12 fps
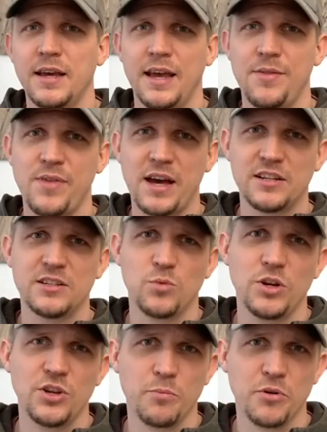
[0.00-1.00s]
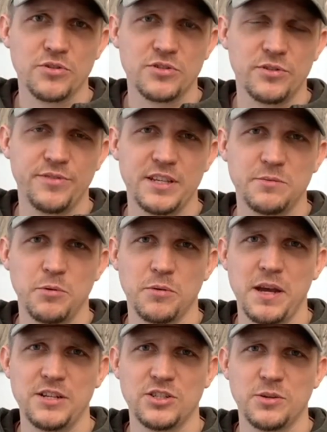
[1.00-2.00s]
And that is what your personal Facebook
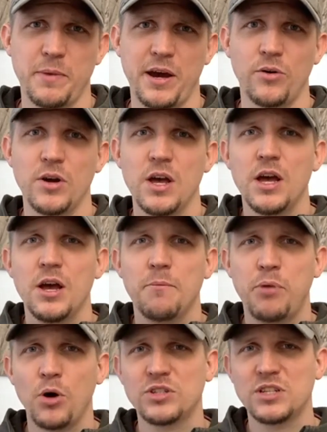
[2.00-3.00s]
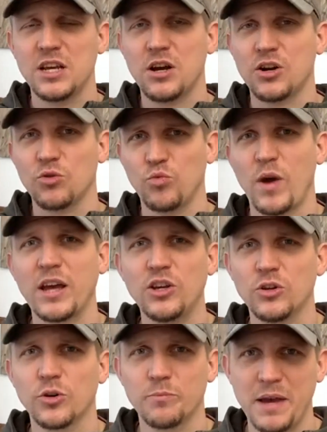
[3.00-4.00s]
page is about. Posting on a
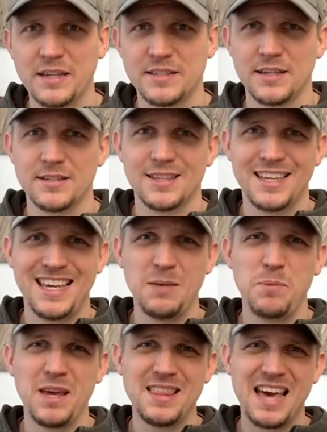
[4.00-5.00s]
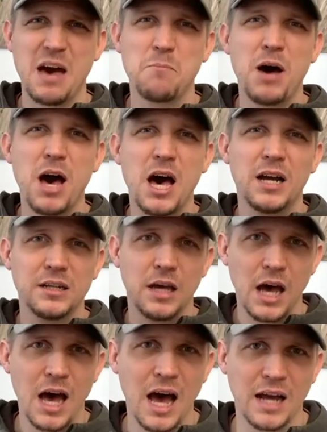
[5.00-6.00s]
regular basis, keeping that pond
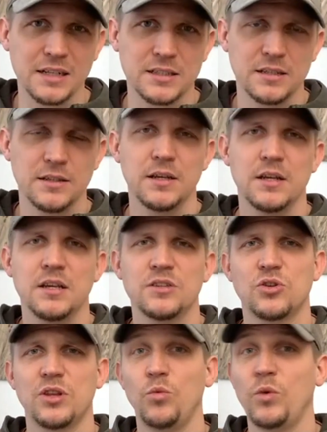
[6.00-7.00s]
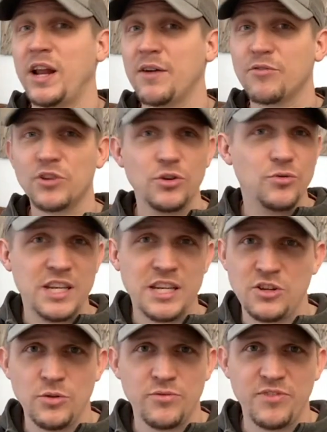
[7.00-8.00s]
hot, so that whenever you need
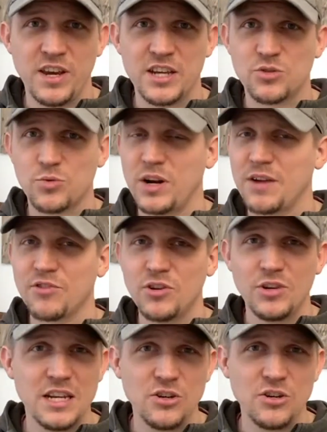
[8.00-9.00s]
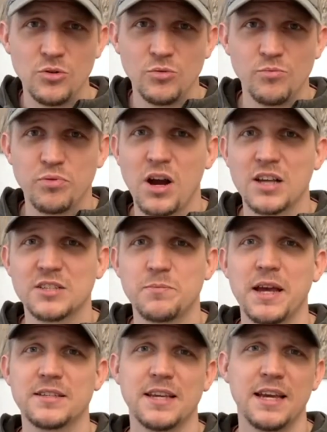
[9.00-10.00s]
new fish, whenever you need new
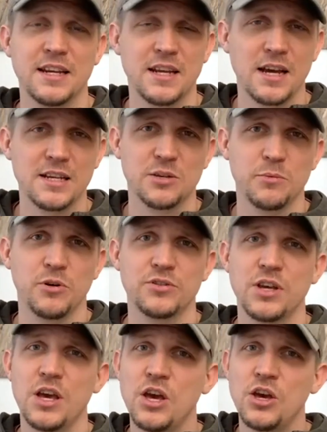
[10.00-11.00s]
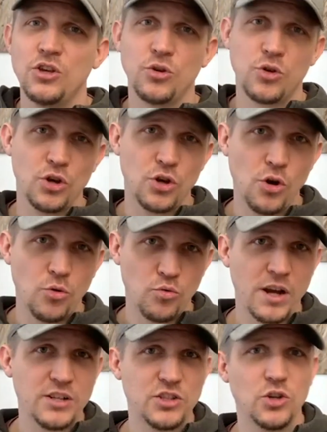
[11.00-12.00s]
prospects and customers, you can go
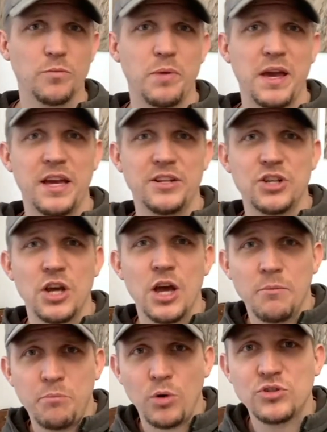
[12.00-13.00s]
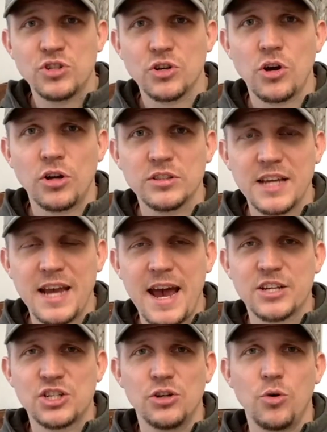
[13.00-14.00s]
right to your page, post a call to
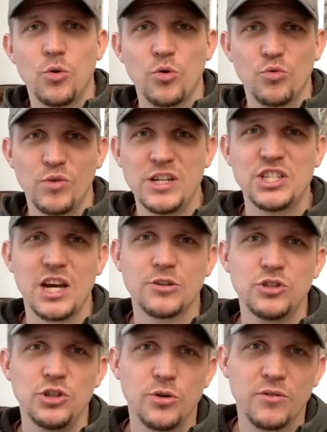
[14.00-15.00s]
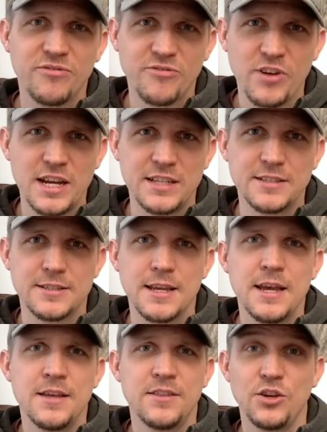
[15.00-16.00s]
action, or reach out to your friends
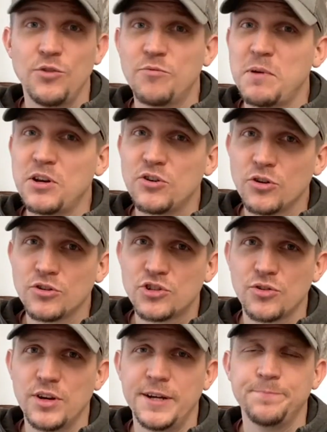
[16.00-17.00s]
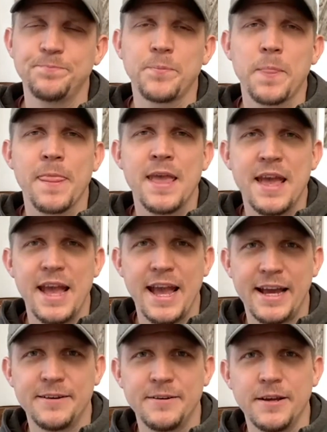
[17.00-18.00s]
that you've been nurturing
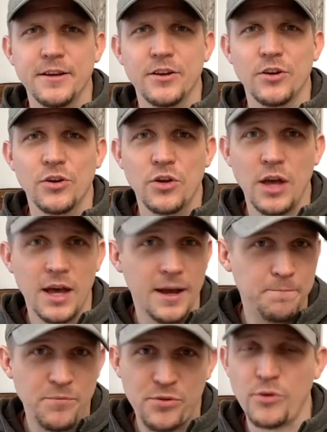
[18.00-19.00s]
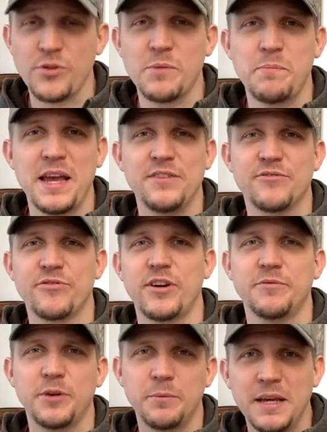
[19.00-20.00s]
and throw the bait in front of
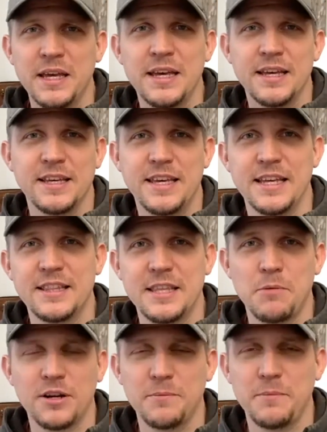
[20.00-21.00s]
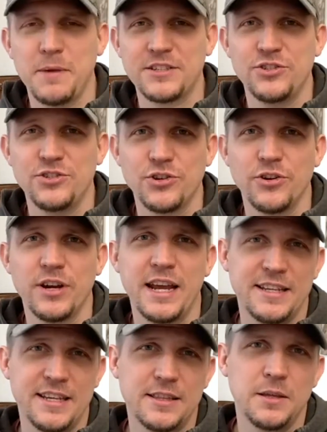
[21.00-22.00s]
them, get them on the messenger,
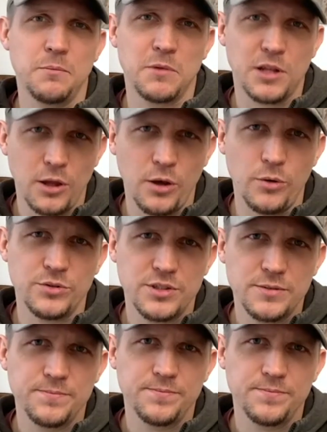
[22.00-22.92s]
and get them closed.